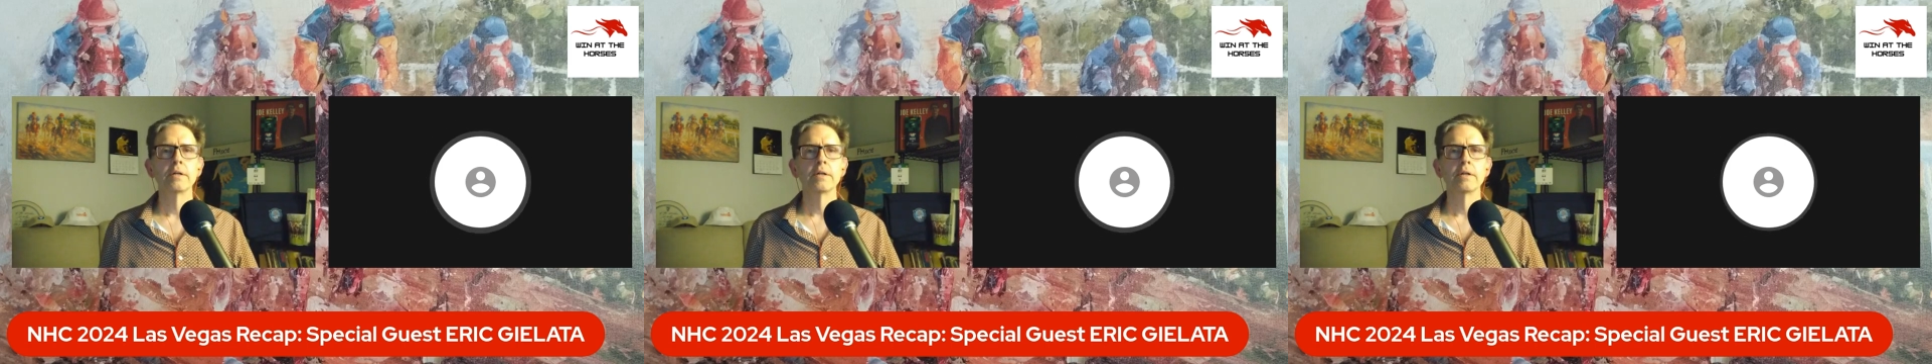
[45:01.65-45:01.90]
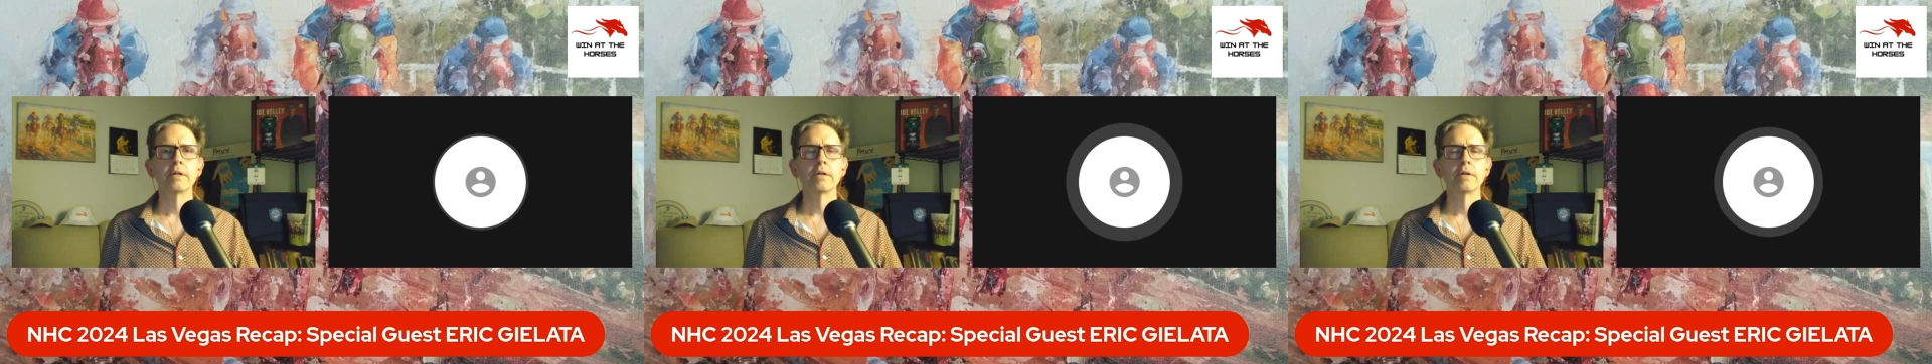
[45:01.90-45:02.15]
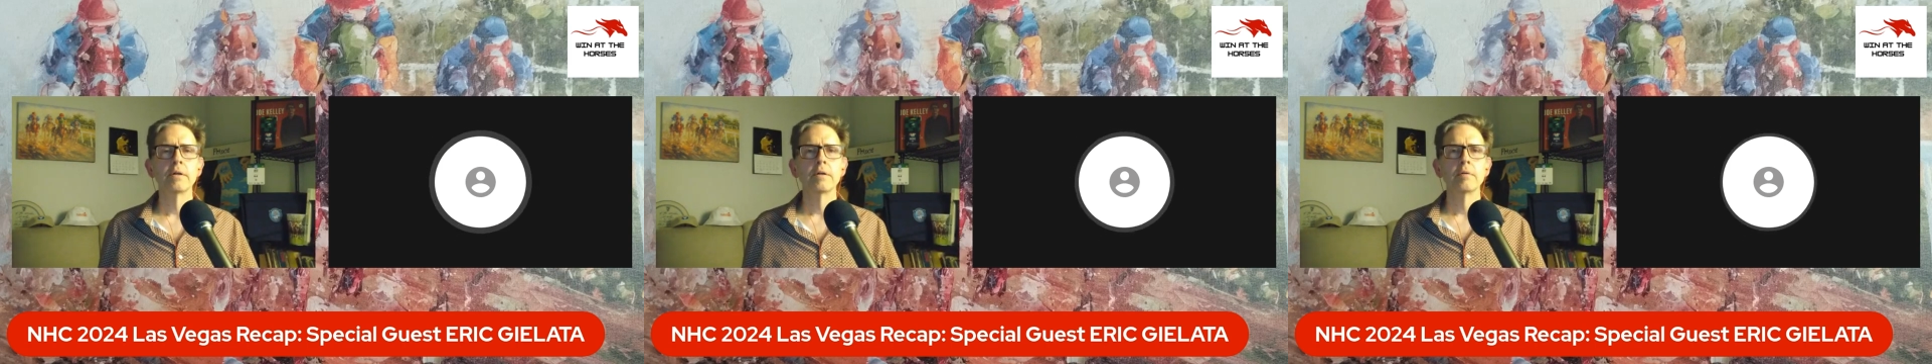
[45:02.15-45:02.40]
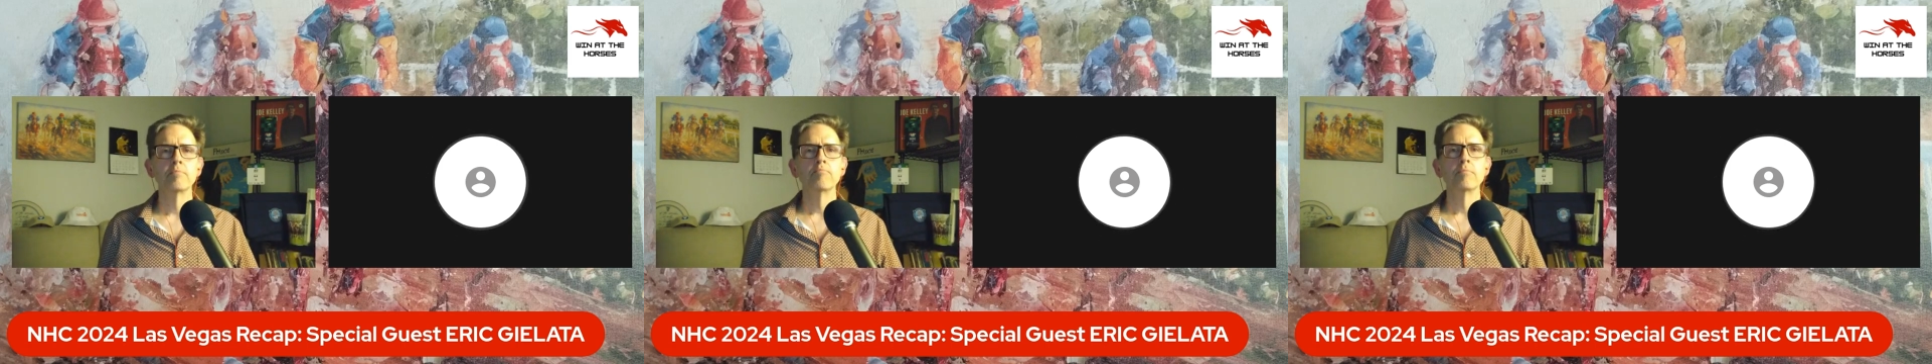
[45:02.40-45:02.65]
fills in for
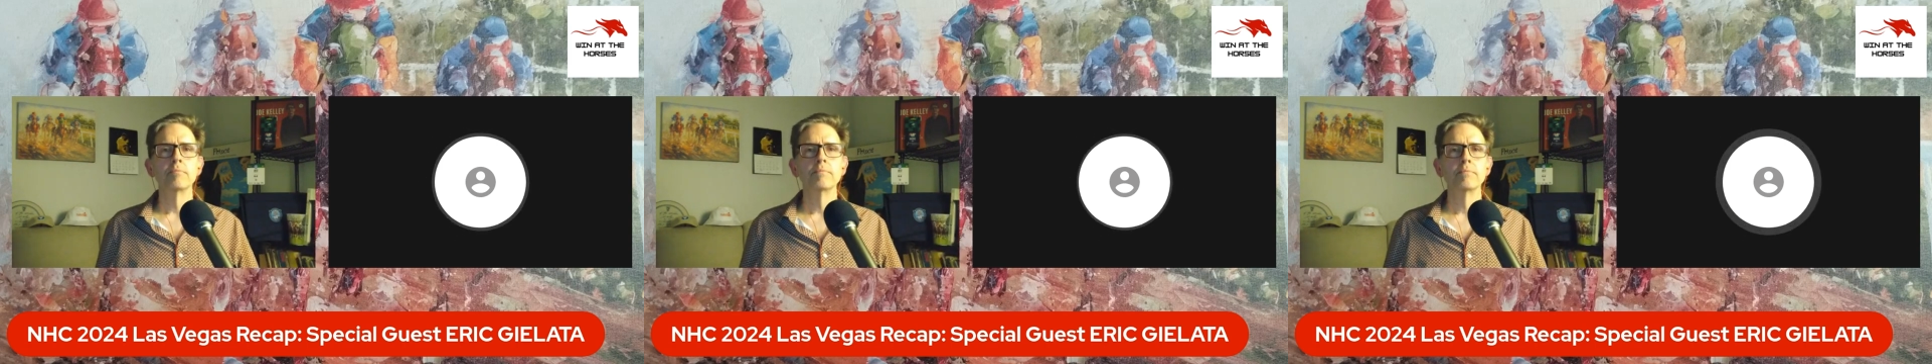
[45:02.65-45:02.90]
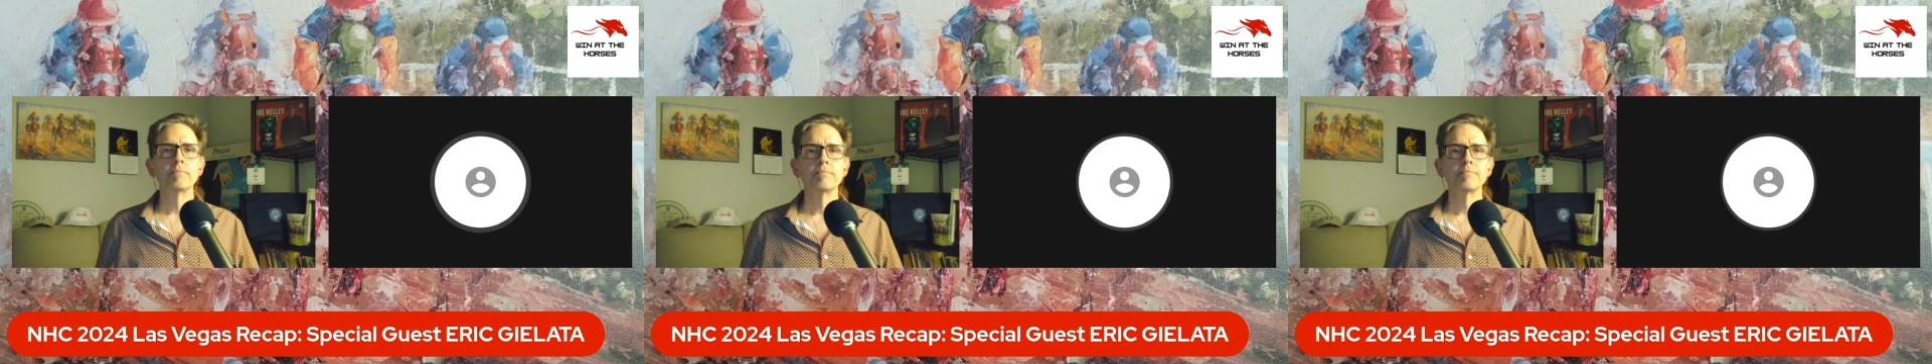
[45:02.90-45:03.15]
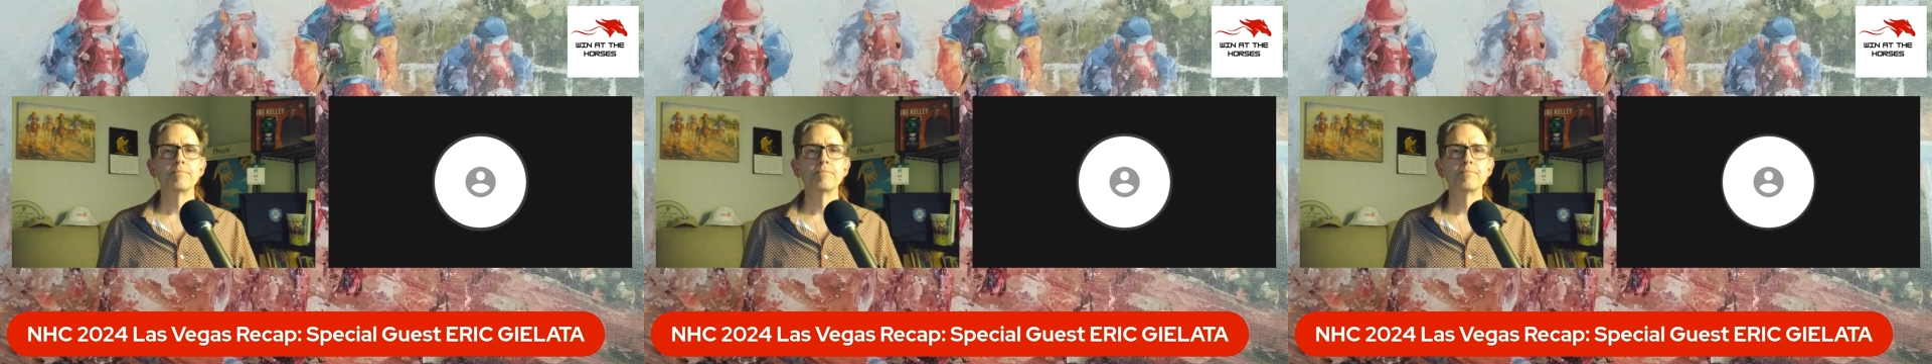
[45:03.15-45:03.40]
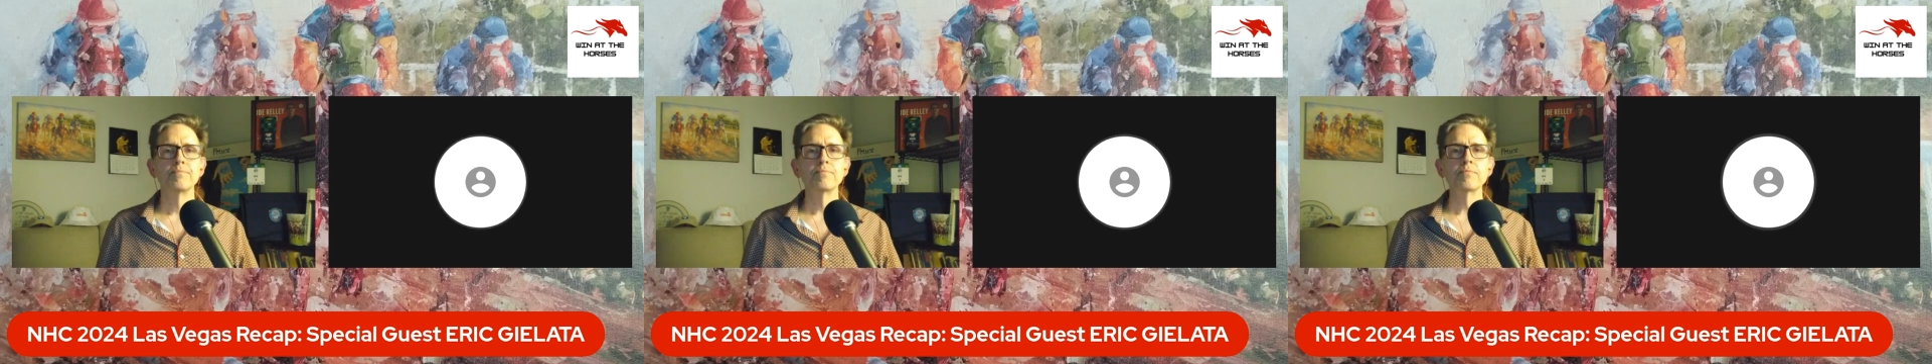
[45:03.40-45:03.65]
Pete like two weeks a
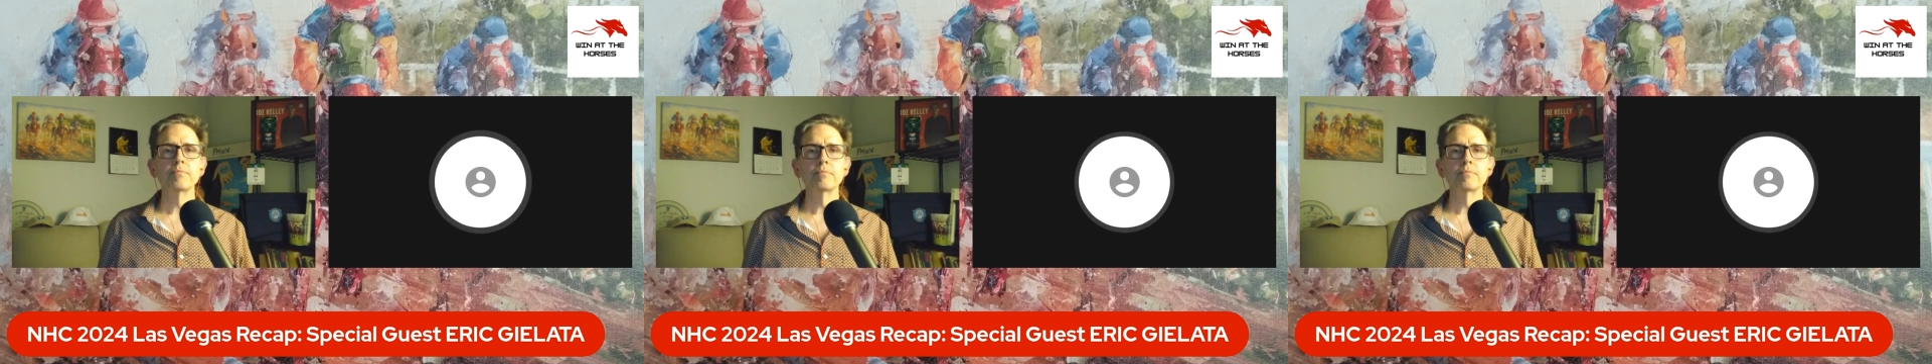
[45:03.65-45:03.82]
year, I